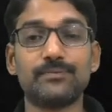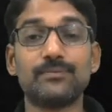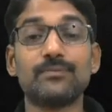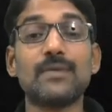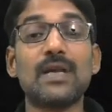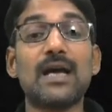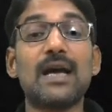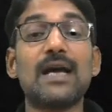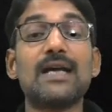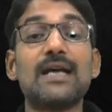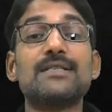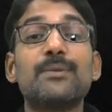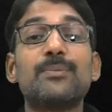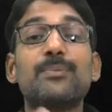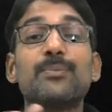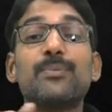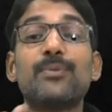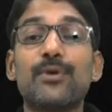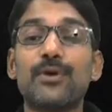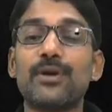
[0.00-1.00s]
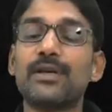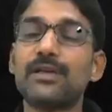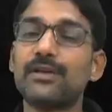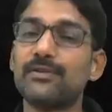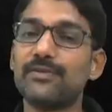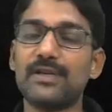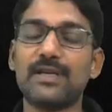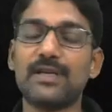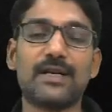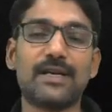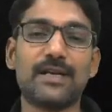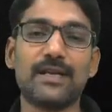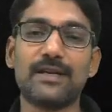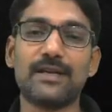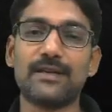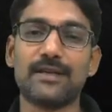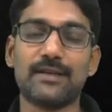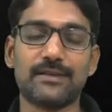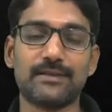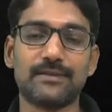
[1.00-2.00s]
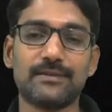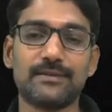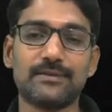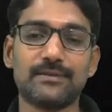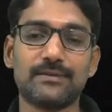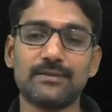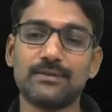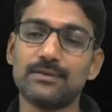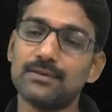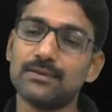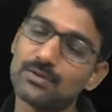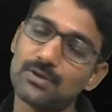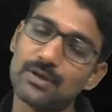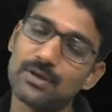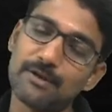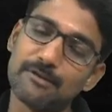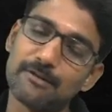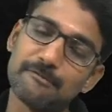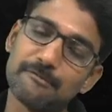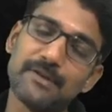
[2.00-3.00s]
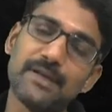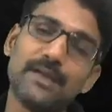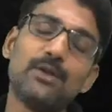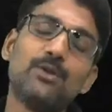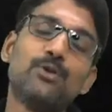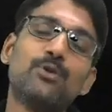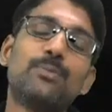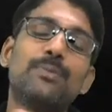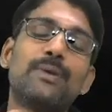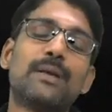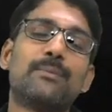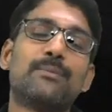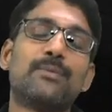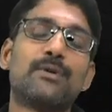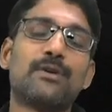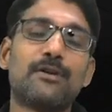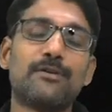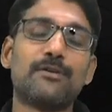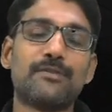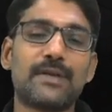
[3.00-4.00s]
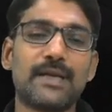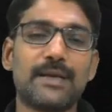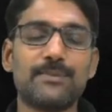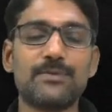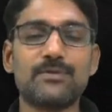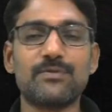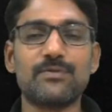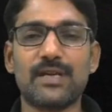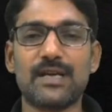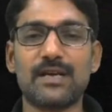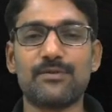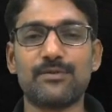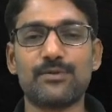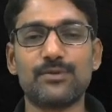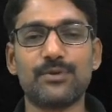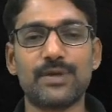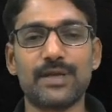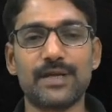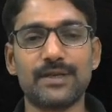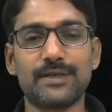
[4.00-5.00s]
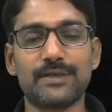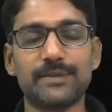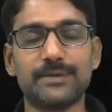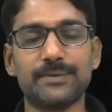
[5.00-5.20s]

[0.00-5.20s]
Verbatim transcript: as a product we are taking so every loop number of times we have to take